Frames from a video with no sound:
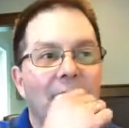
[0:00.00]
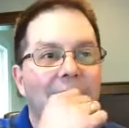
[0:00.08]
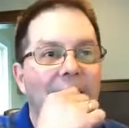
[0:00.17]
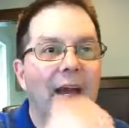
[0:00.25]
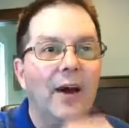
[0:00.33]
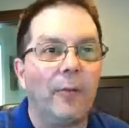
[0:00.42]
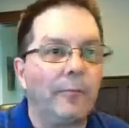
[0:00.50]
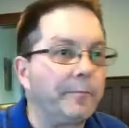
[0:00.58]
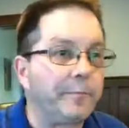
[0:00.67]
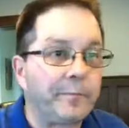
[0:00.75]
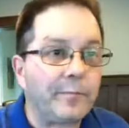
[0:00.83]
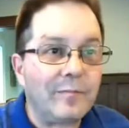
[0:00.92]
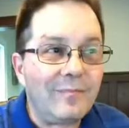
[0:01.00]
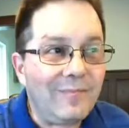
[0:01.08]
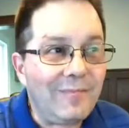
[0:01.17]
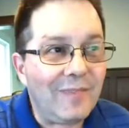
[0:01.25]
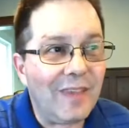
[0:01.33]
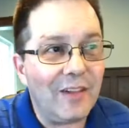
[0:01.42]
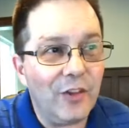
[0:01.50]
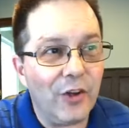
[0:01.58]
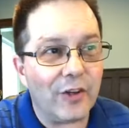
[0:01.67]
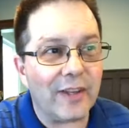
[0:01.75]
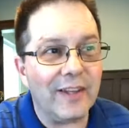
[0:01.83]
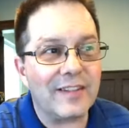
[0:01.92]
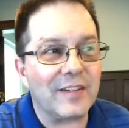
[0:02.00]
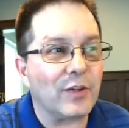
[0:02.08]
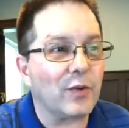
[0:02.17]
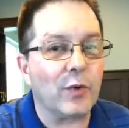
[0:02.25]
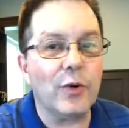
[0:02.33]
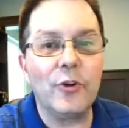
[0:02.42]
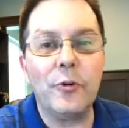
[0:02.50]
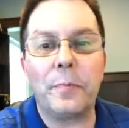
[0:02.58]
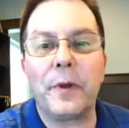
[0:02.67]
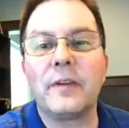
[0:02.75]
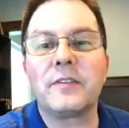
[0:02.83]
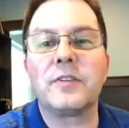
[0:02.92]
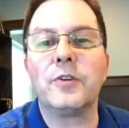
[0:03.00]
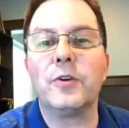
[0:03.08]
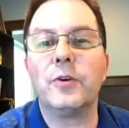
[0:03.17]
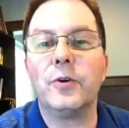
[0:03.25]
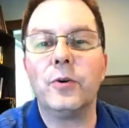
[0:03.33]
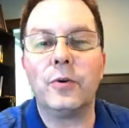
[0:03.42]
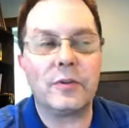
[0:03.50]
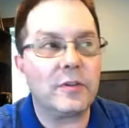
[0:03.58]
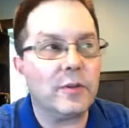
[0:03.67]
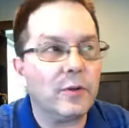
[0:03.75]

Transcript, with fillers: Now, look, it's a group to